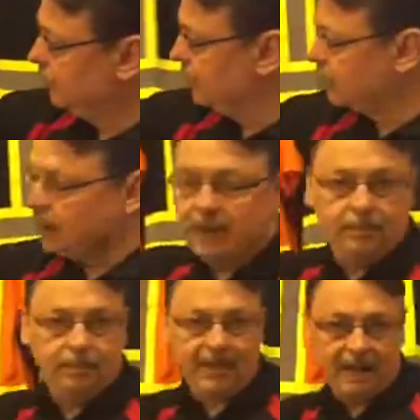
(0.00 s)
with a
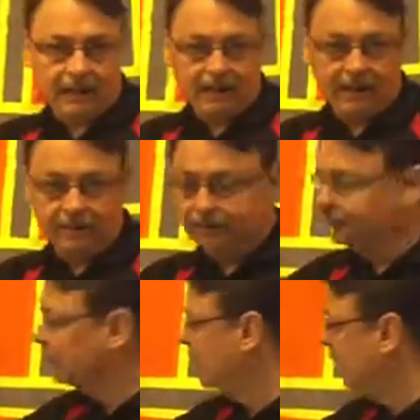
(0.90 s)
cotton background.
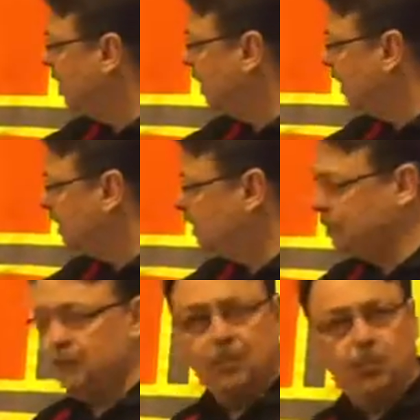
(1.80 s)

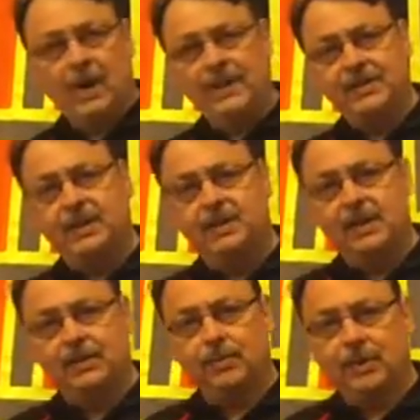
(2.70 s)
Why it's a
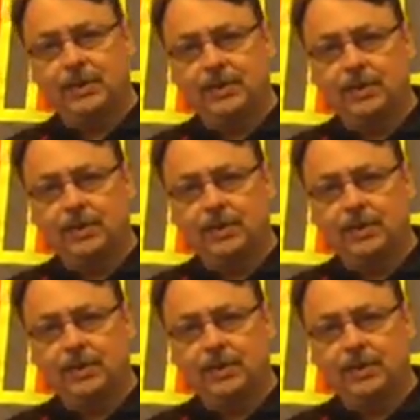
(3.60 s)
class 1,